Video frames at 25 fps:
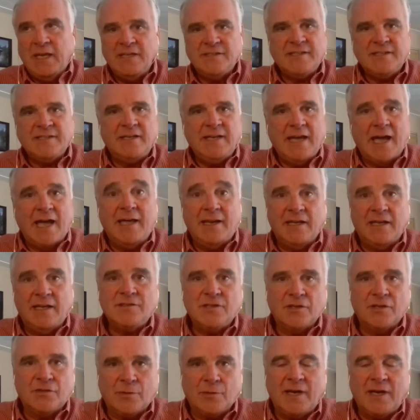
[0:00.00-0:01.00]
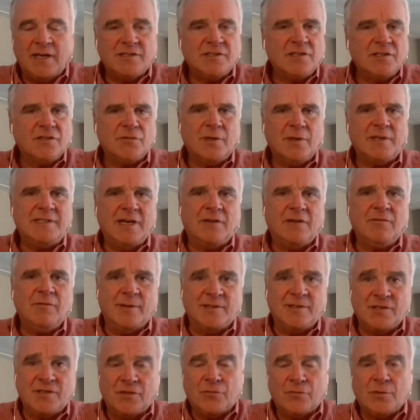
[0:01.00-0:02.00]
said, yeah, it is a threat. It's a threat to
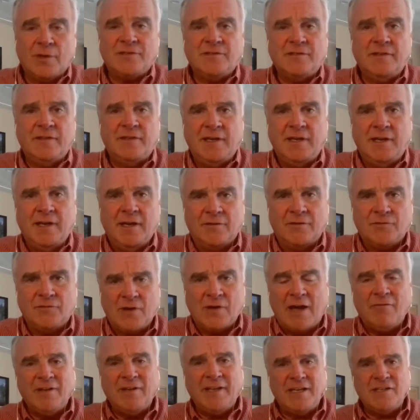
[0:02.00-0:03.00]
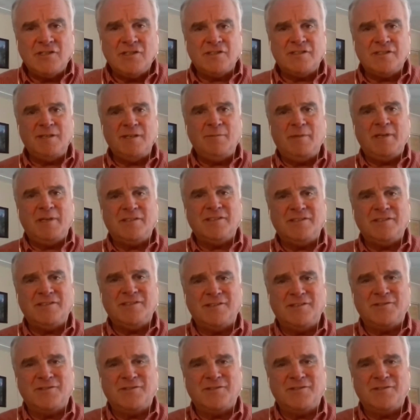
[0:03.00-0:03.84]
everyone. It's a threat to the travel agency business.